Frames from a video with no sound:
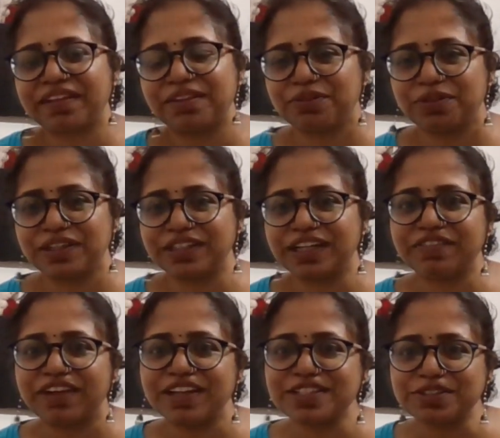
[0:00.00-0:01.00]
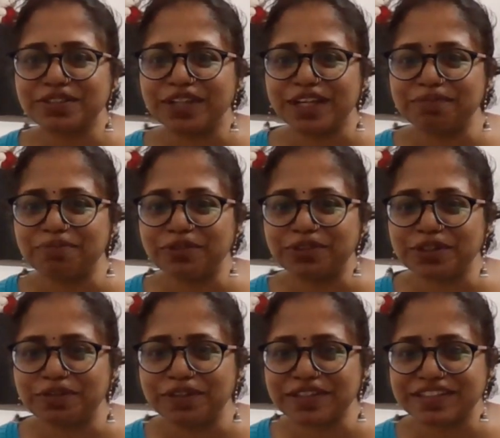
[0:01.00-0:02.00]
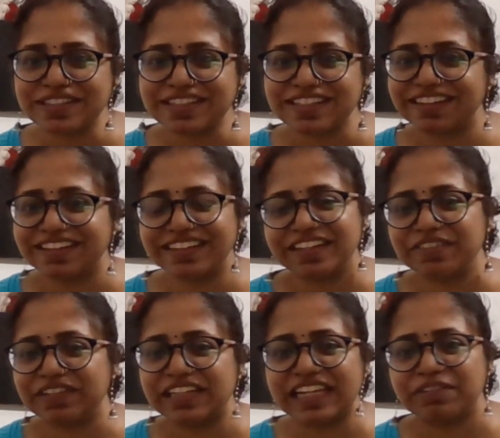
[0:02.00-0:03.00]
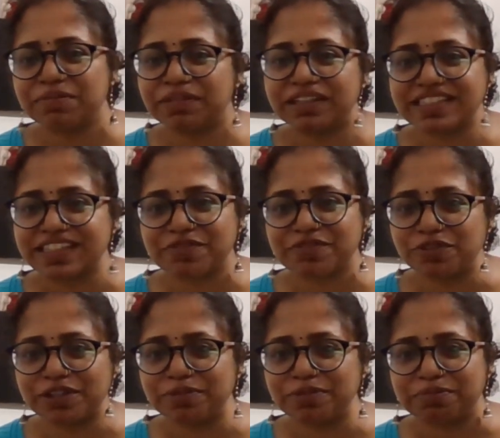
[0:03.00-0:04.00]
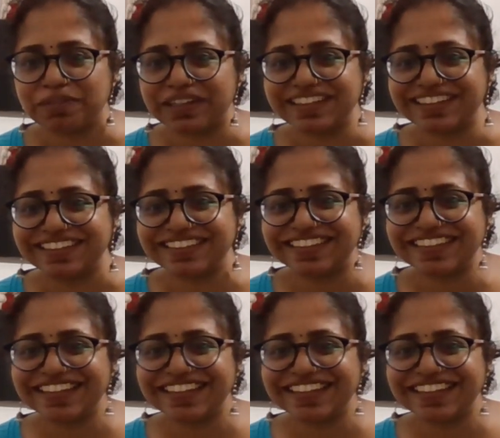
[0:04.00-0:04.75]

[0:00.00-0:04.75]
So I think I've answered both the questions here, and even 11 minutes I've told about Maria.